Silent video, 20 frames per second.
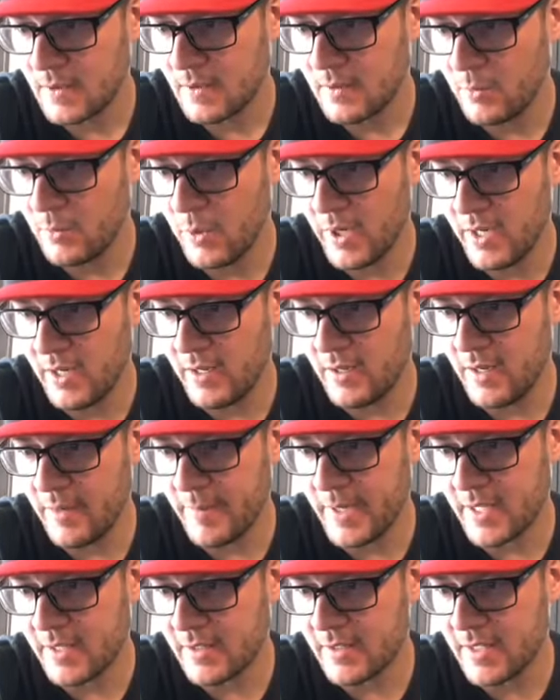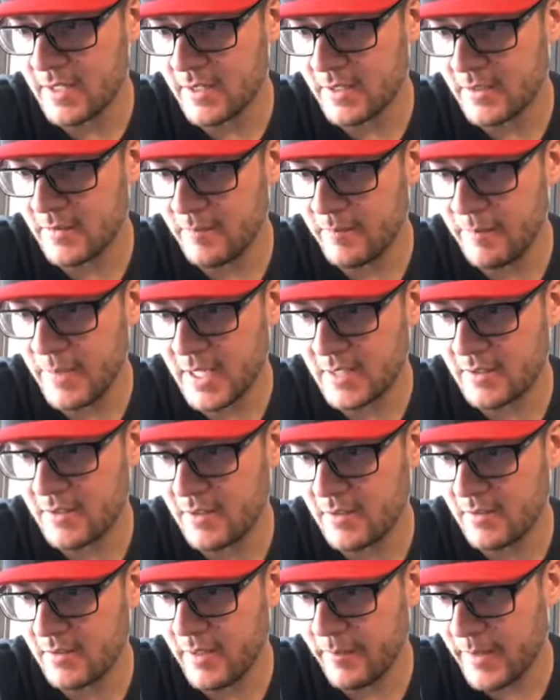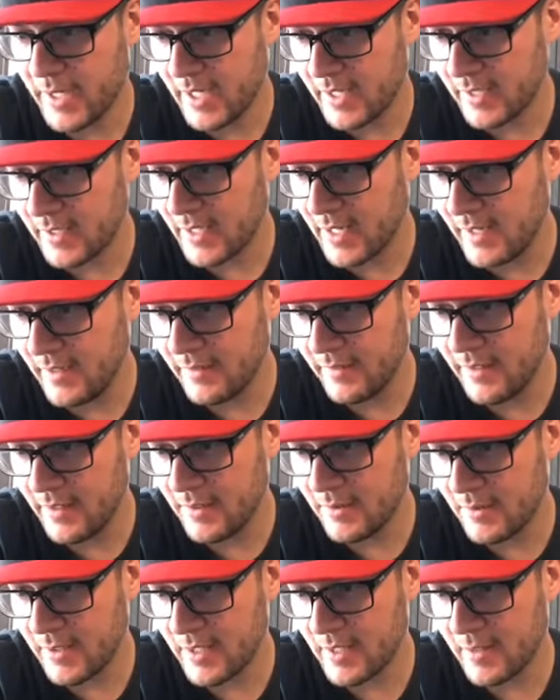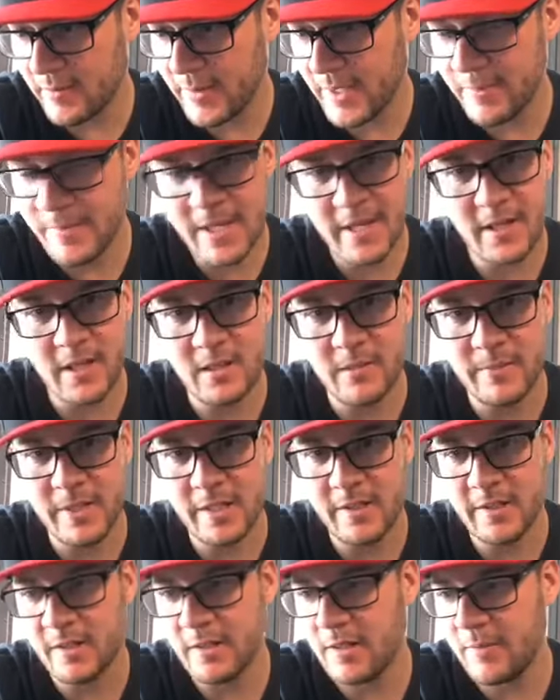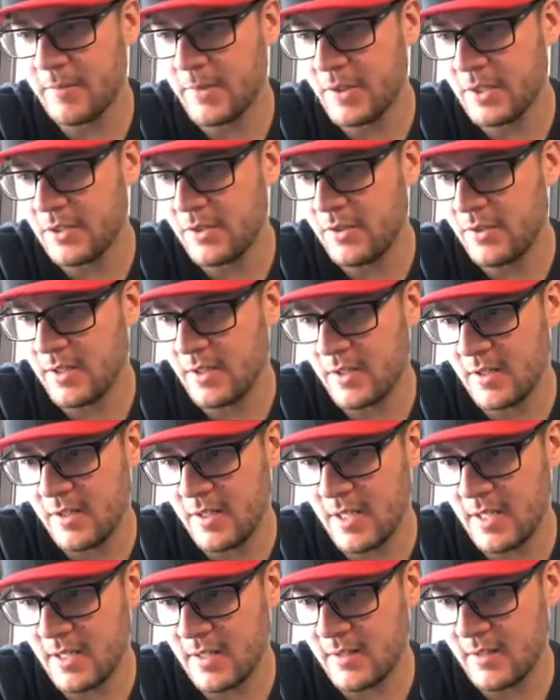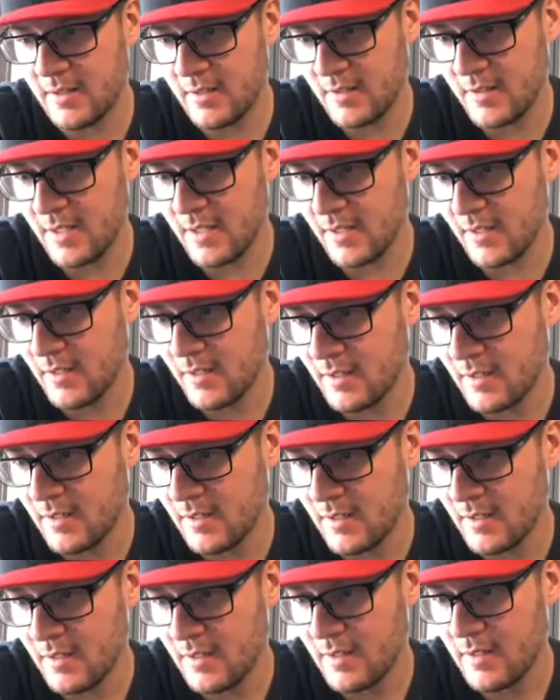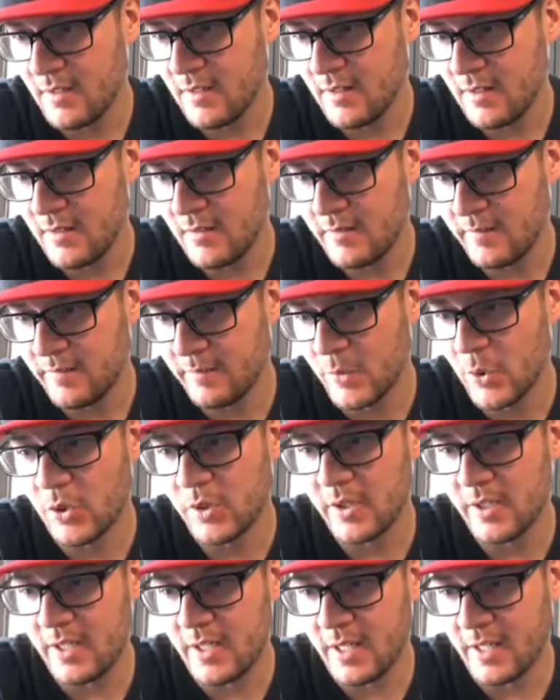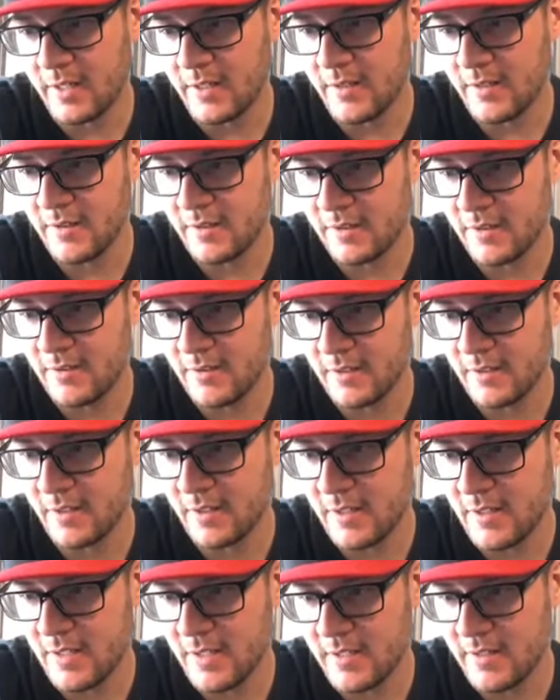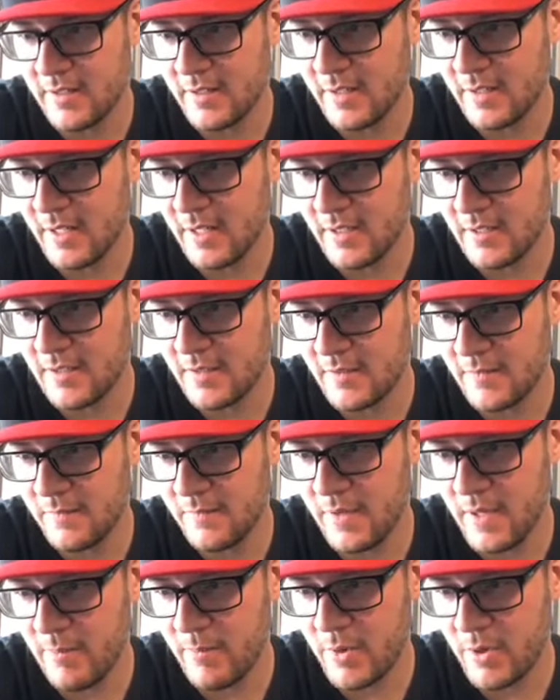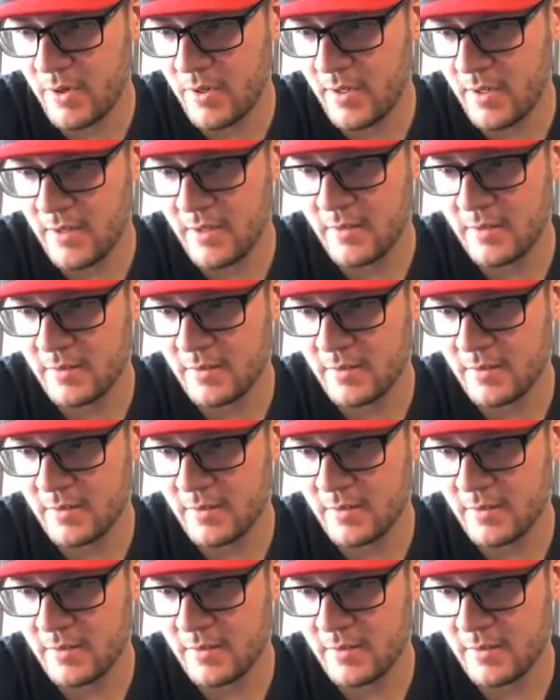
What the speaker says: When am I going back to America? I don't know when I'll be back in America. I'm not doing the DNC. More than likely not doing the DNC. That's February.